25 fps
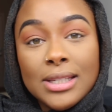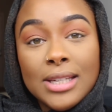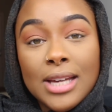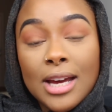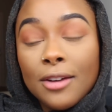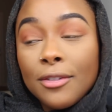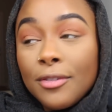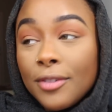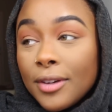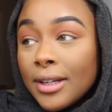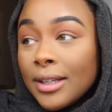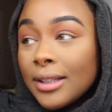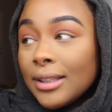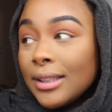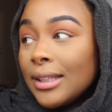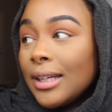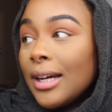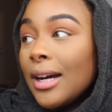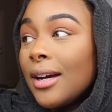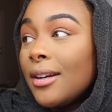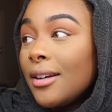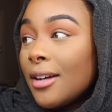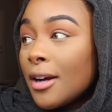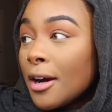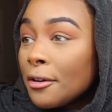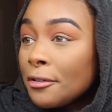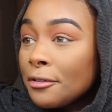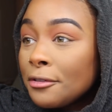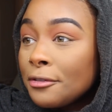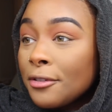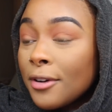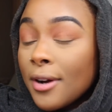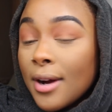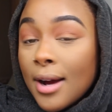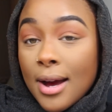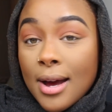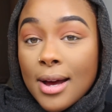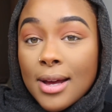definitely enough
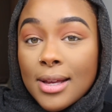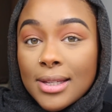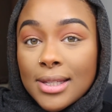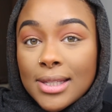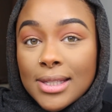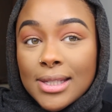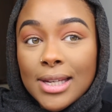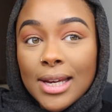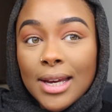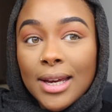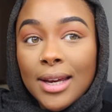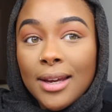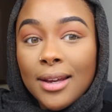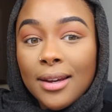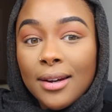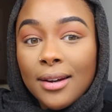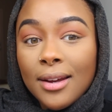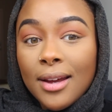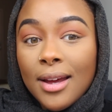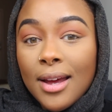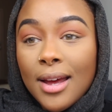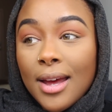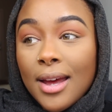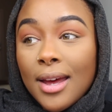for us, and